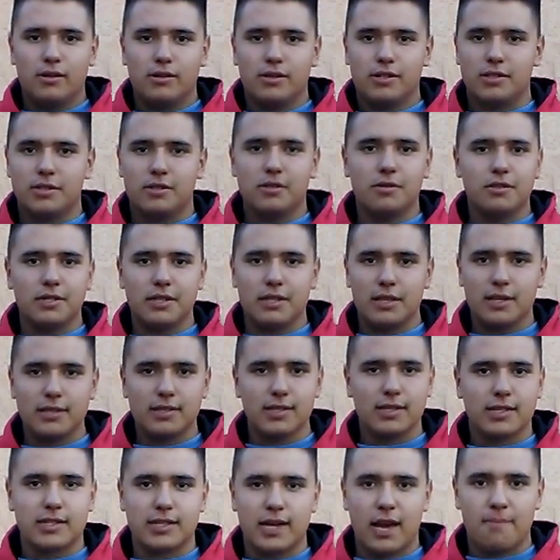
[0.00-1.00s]
just using
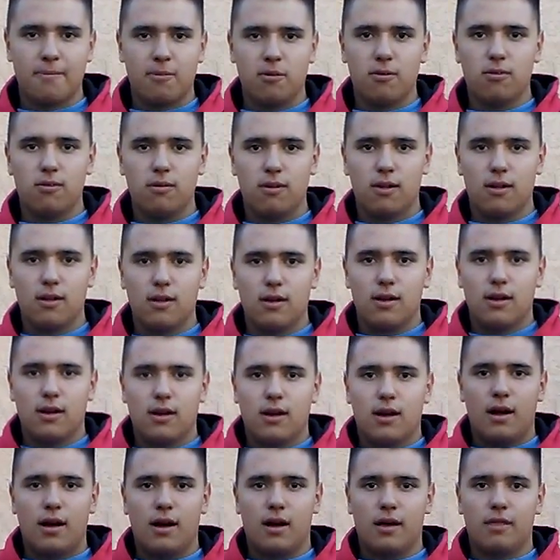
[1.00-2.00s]
this example,
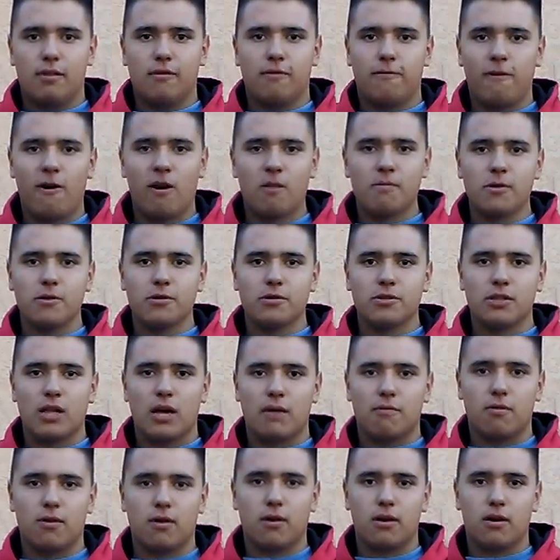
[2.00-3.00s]
the farmers
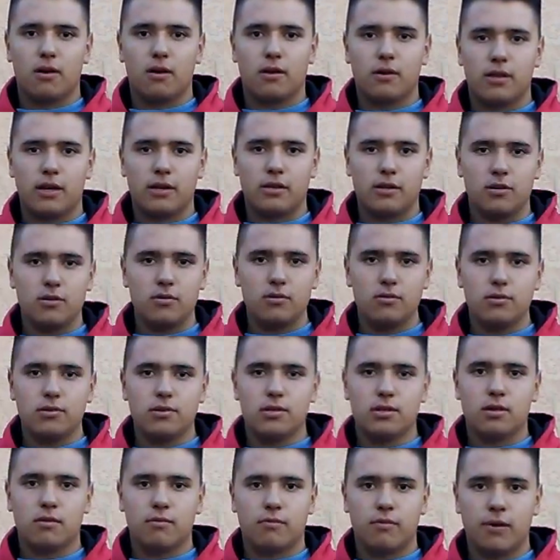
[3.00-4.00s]
that
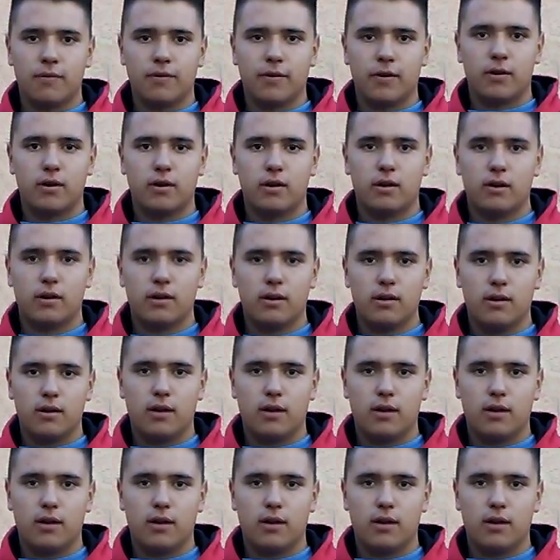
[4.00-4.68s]
used the river